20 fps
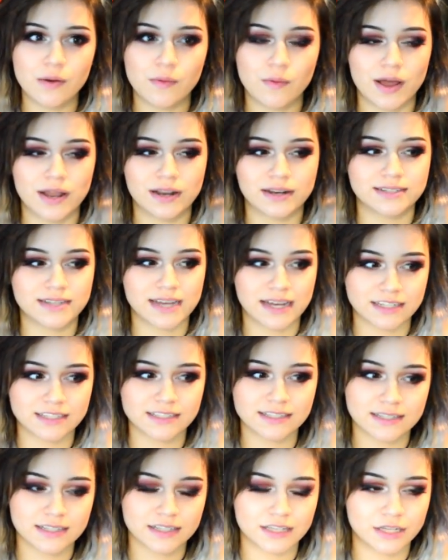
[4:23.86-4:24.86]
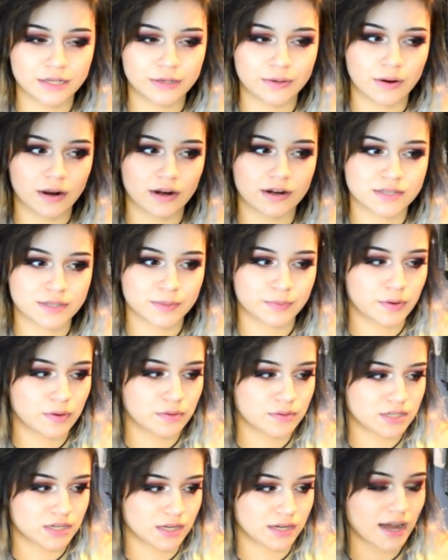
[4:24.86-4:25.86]
when technically you are
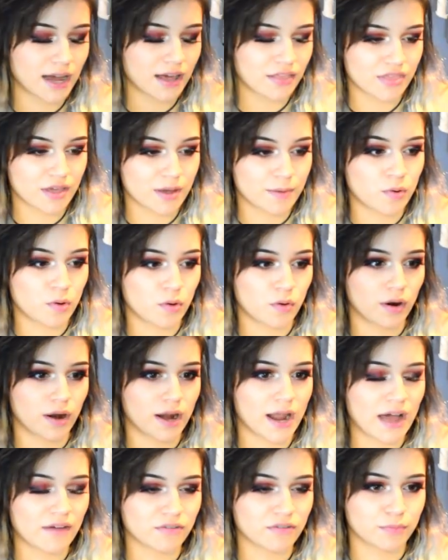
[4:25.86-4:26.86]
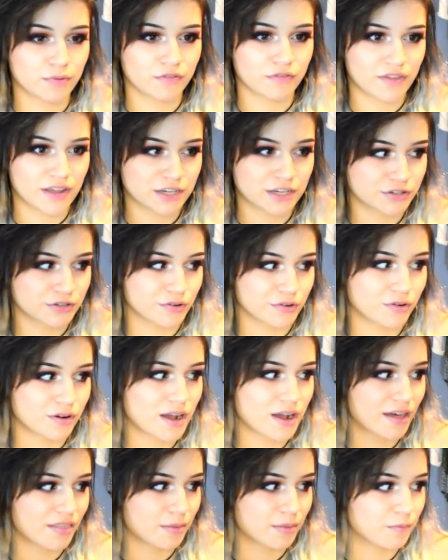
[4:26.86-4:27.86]
supposed to cut them or have a professional
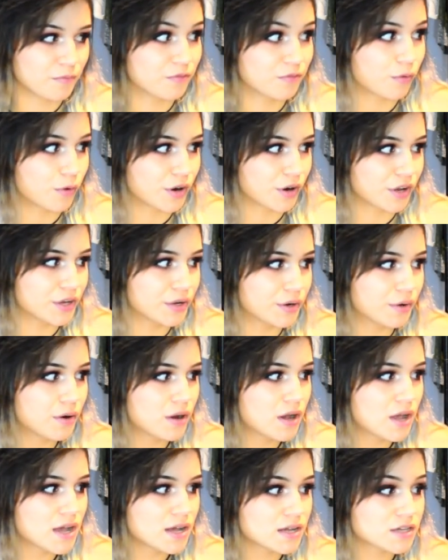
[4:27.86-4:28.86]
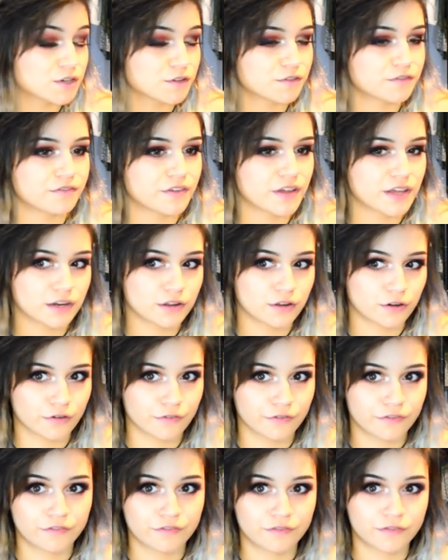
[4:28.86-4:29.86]
cut them for you to fit your,
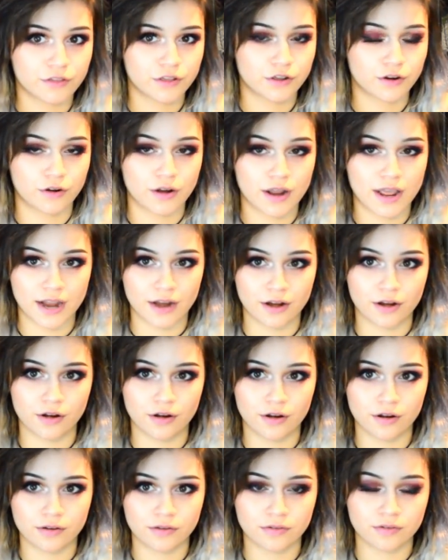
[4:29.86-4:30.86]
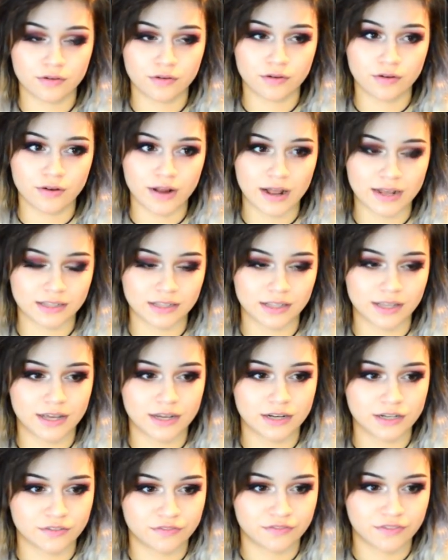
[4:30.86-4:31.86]
your hair correctly
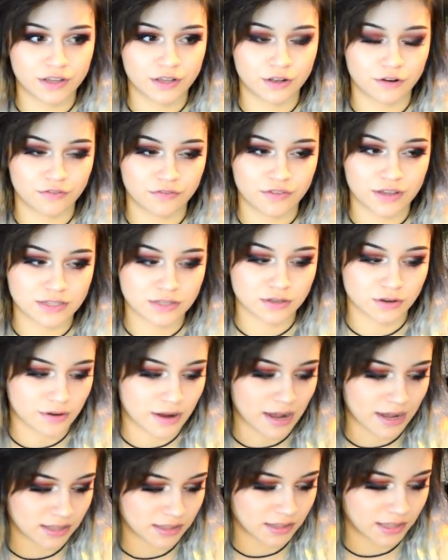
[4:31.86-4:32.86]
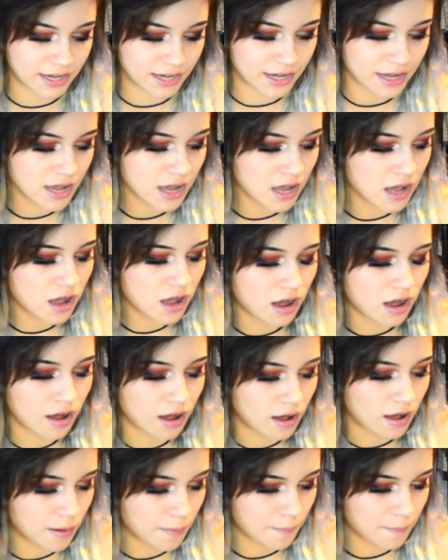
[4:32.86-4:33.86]
and to fit your face correctly.
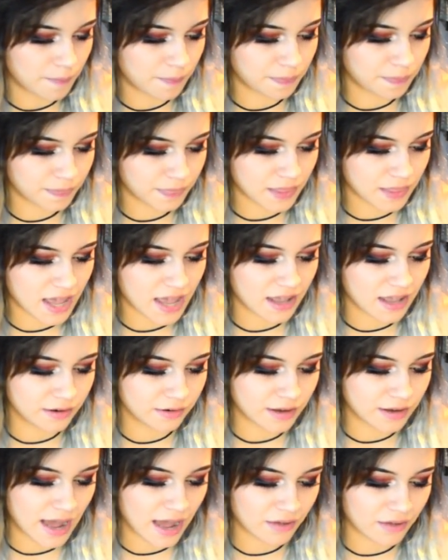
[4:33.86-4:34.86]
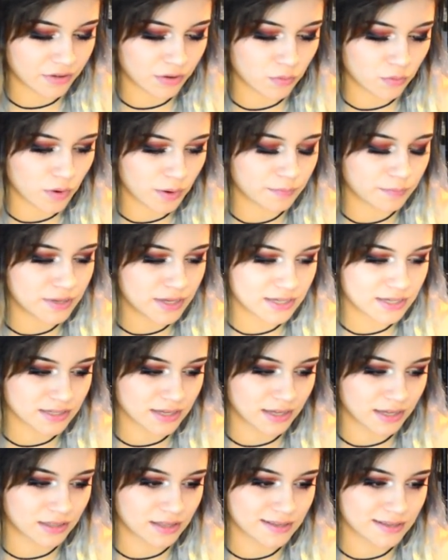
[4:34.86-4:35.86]
Um, and having one piece
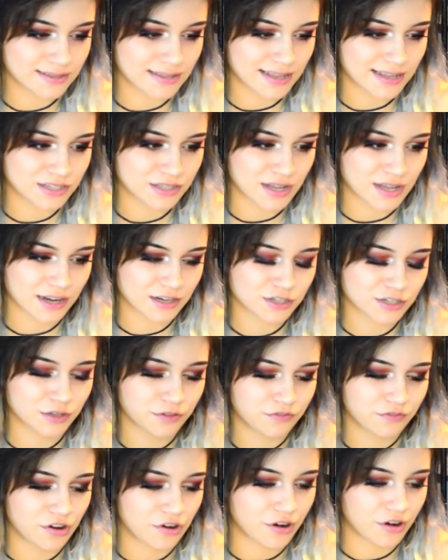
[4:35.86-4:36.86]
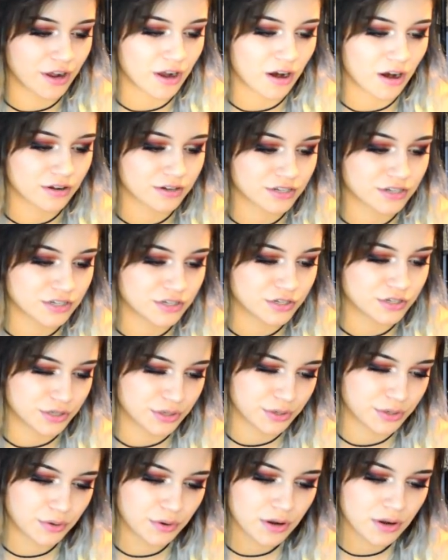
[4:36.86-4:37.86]
like this that's actually very hard to
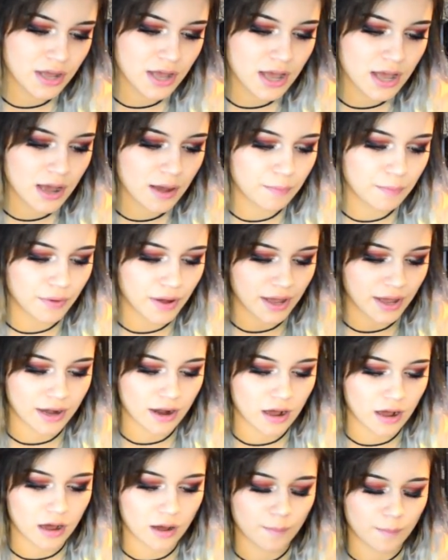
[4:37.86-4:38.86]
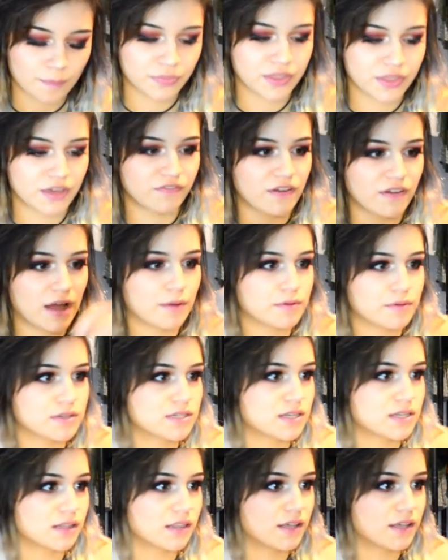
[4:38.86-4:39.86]
do but um, if I was
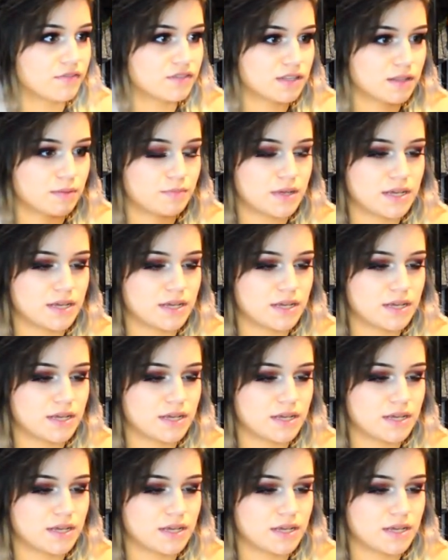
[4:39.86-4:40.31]
to lift the